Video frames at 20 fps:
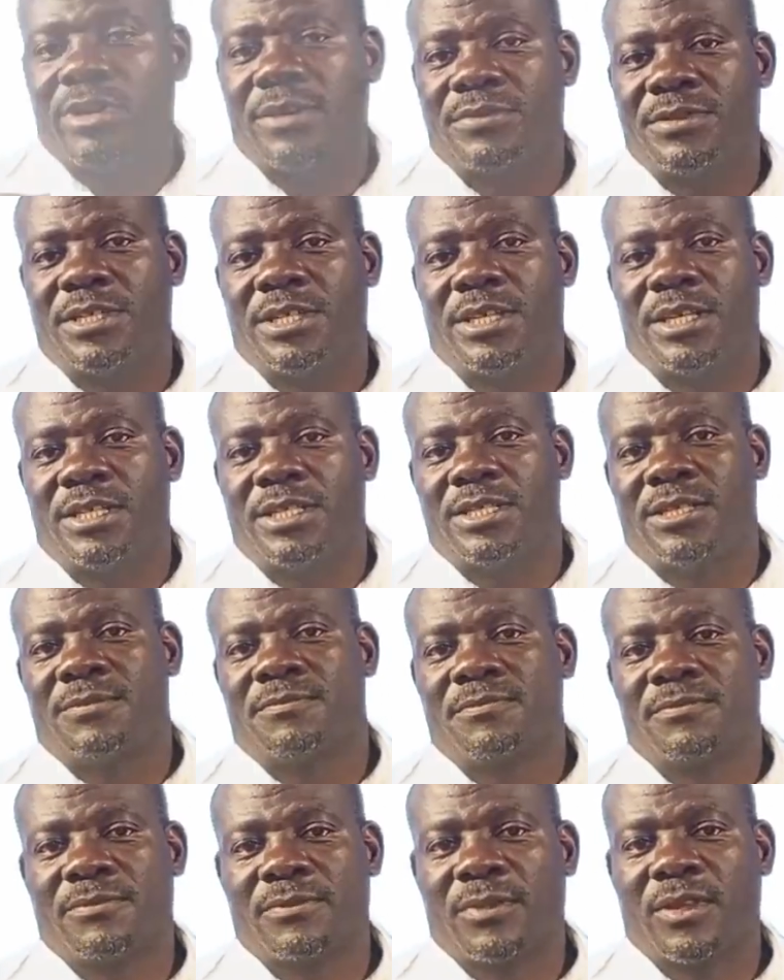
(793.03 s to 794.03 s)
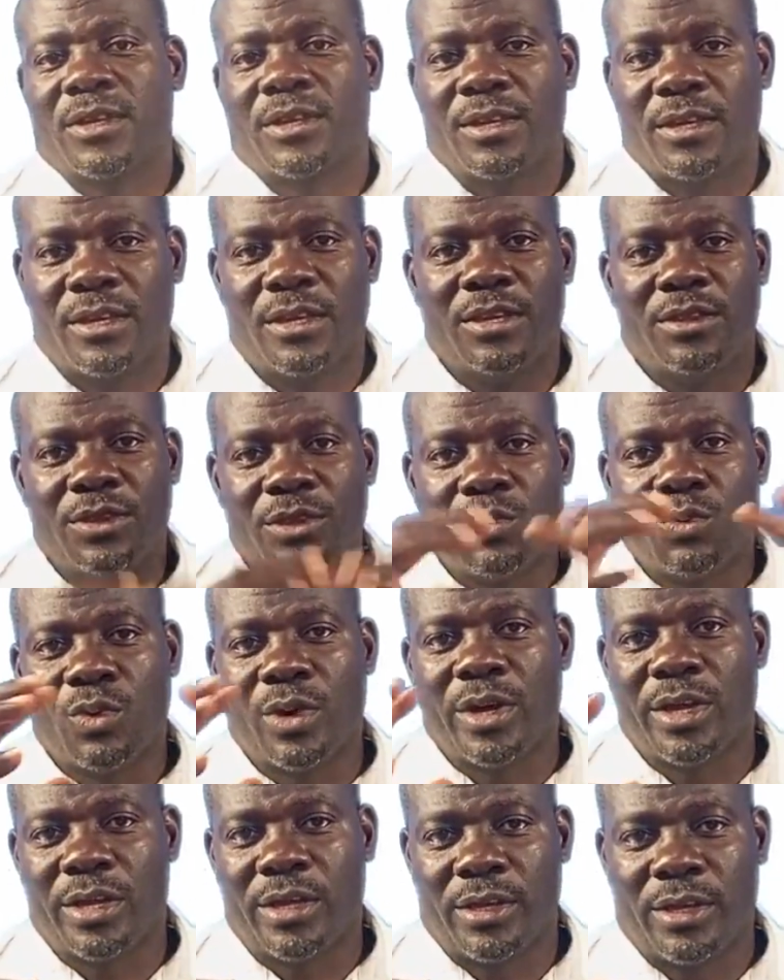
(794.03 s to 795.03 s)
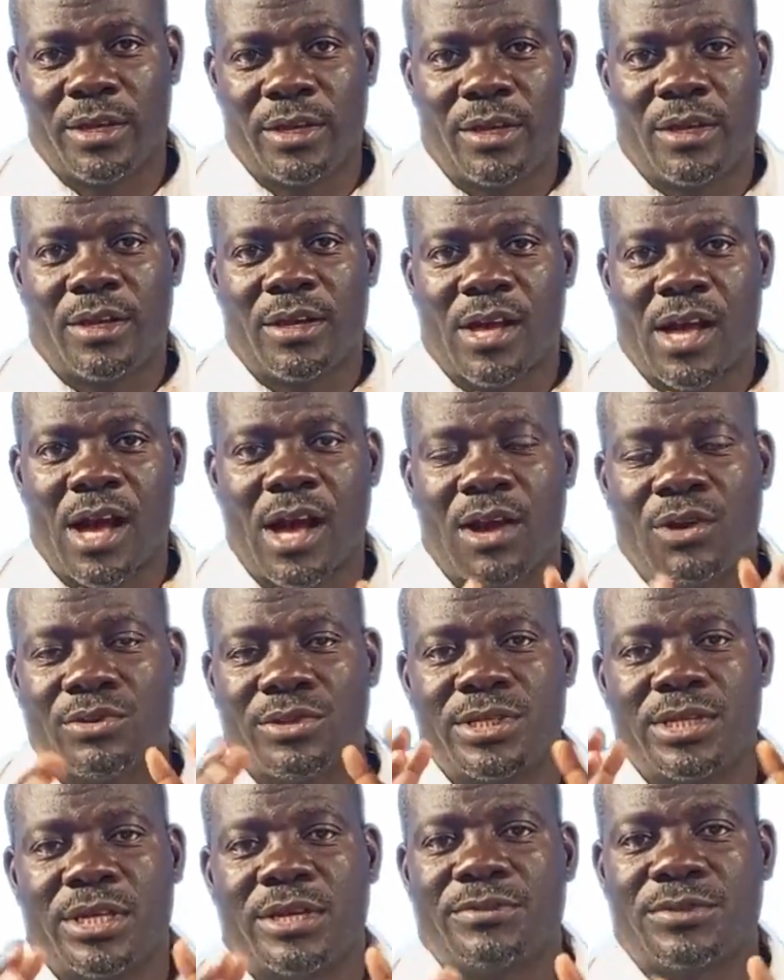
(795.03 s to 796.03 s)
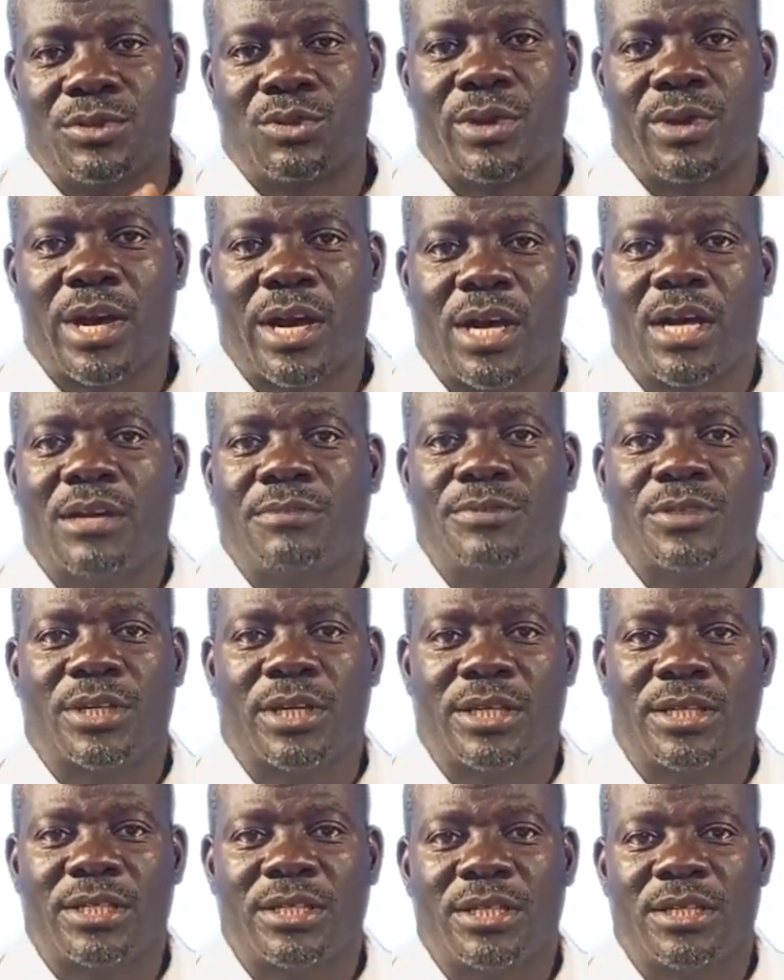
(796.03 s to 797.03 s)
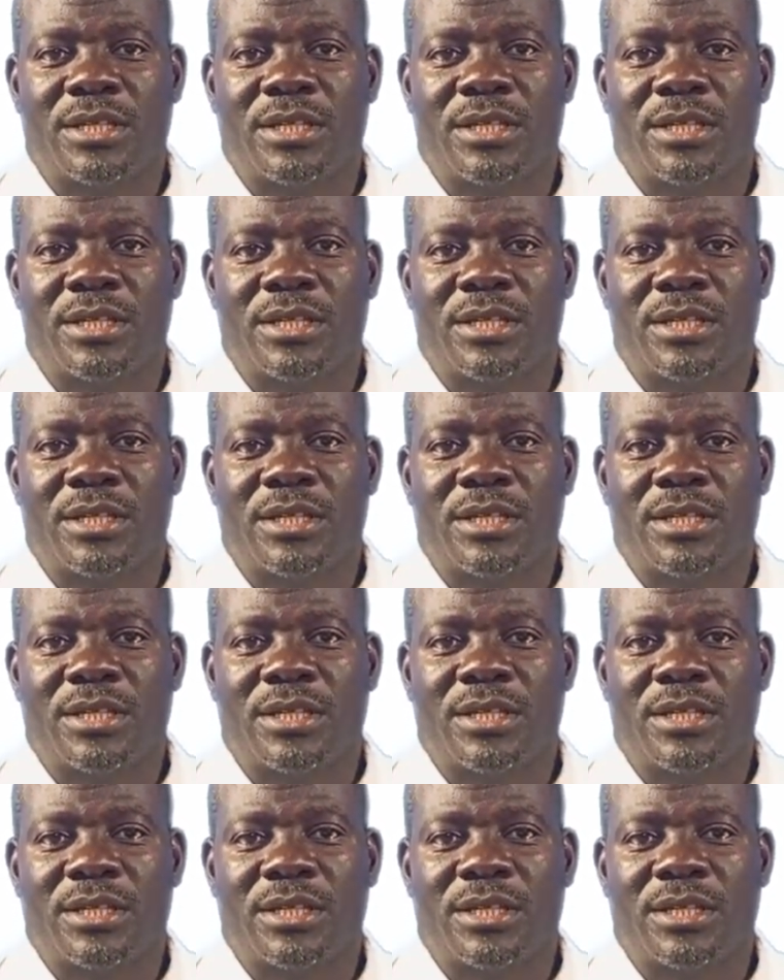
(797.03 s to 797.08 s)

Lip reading: said, in the way how slaves were captured.